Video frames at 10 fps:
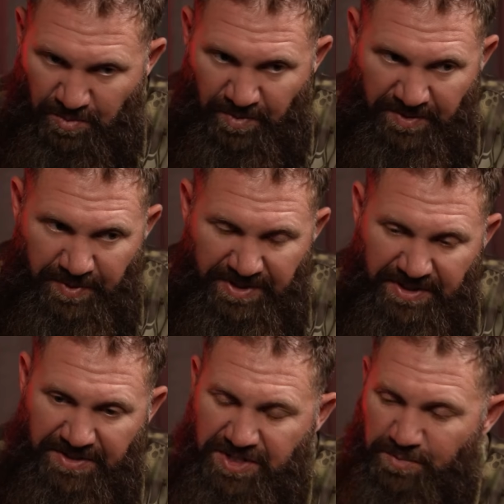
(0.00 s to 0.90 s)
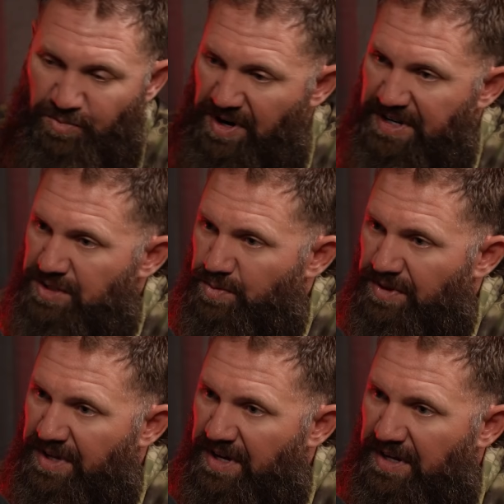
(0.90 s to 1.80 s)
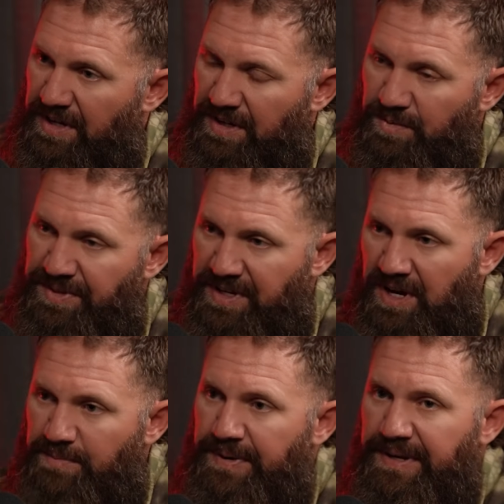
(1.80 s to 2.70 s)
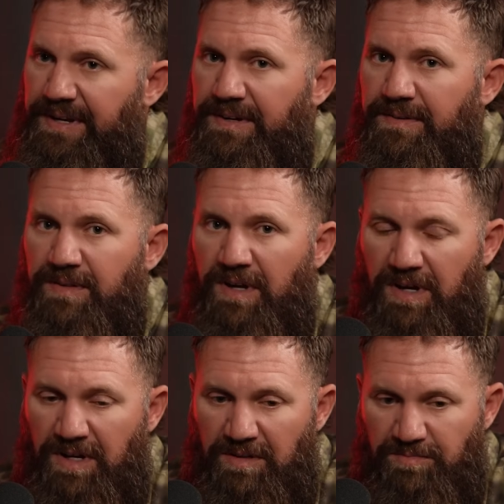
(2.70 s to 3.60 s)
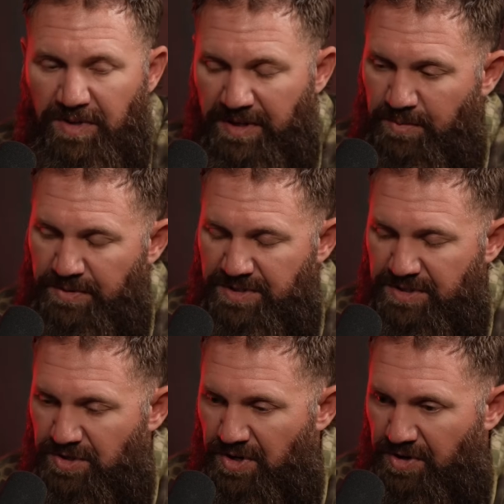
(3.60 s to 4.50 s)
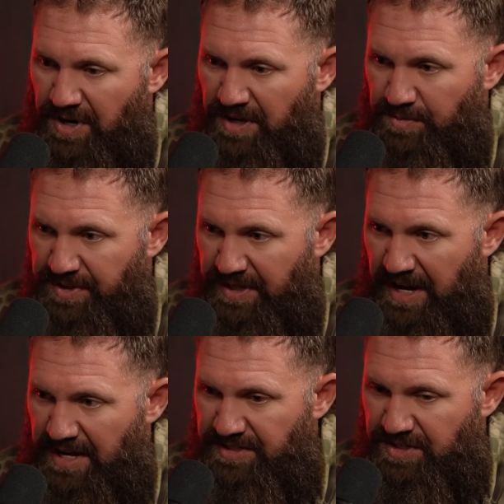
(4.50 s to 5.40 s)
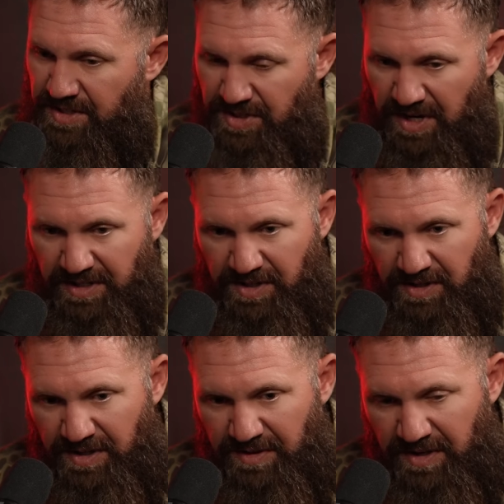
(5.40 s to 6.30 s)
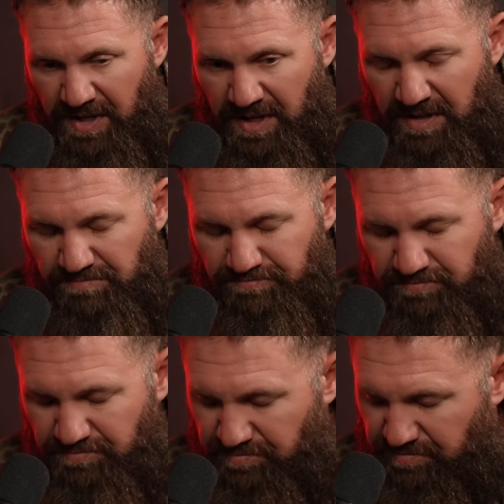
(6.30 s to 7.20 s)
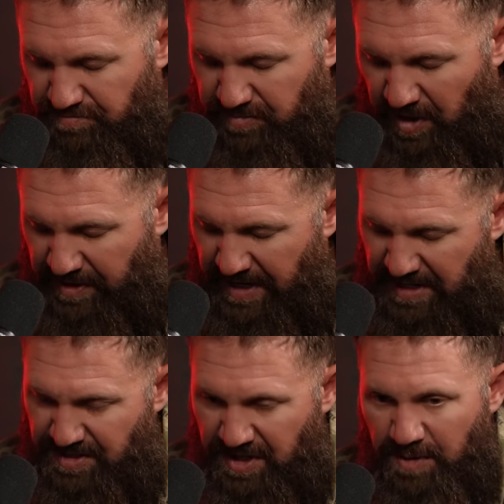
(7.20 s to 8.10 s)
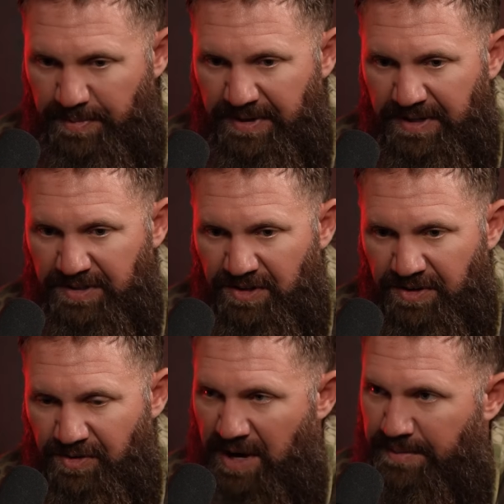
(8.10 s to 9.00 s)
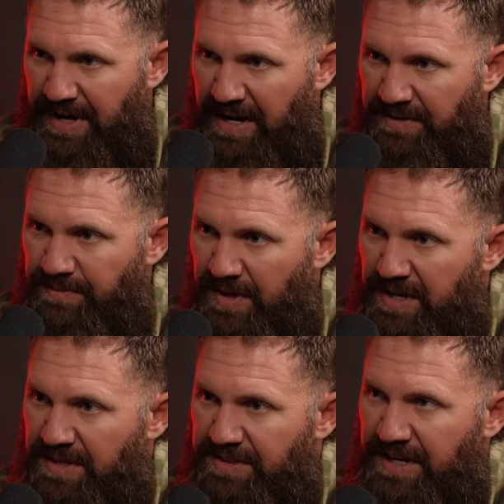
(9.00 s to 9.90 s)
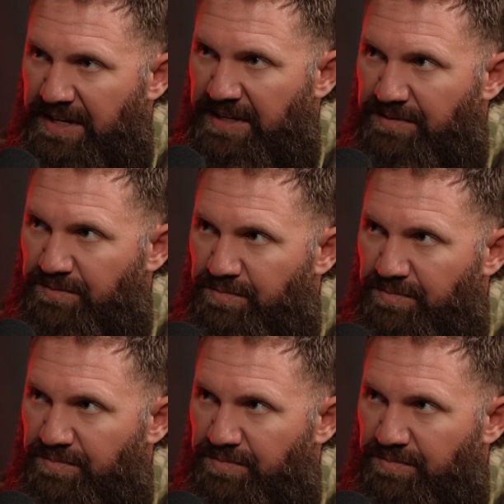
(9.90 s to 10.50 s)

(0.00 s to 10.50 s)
when we did some raids with the company, like we used to joke around with the guys because like during the other guys in the company, like during Ramadan, they